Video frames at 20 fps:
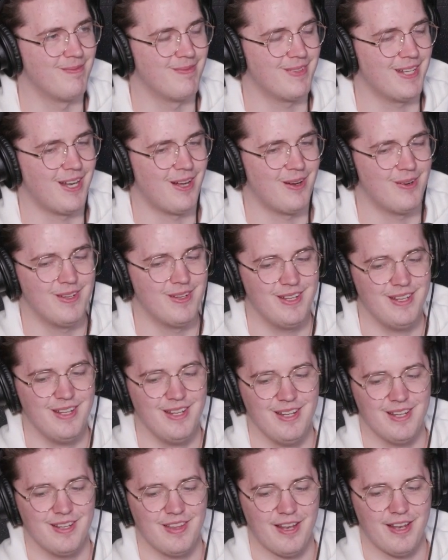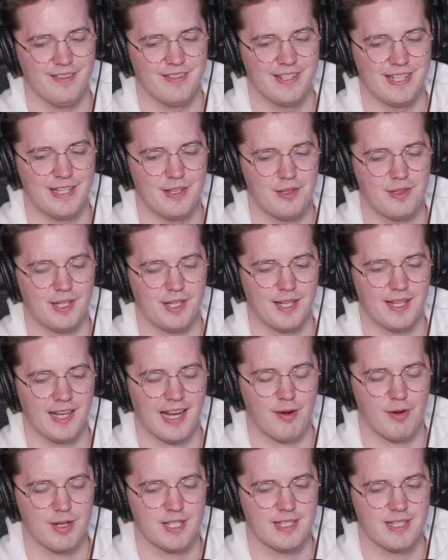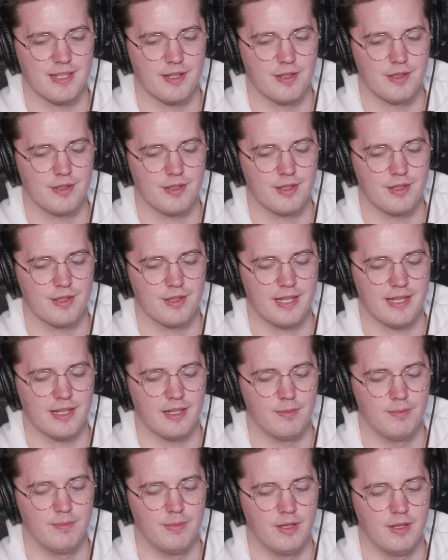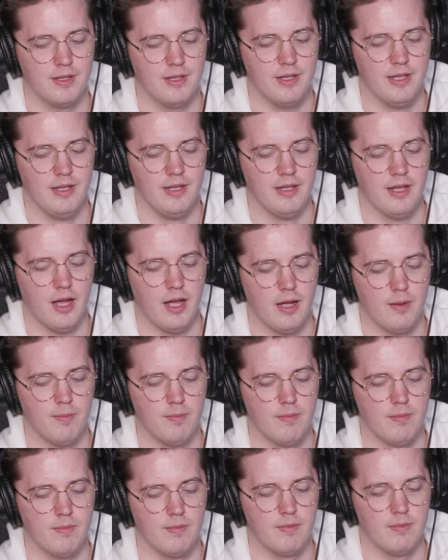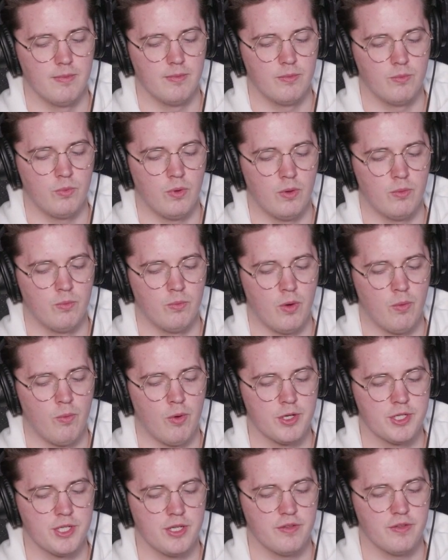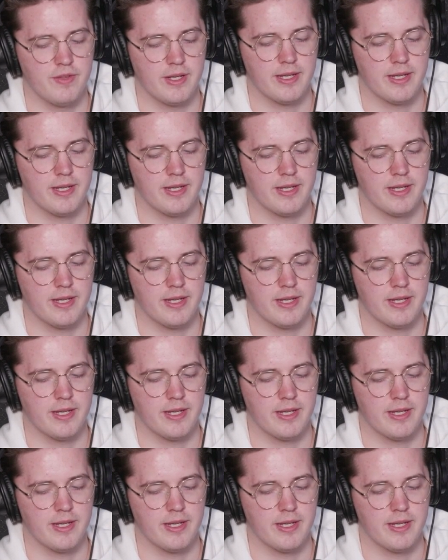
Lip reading: You know, then the singularity is here. But what do you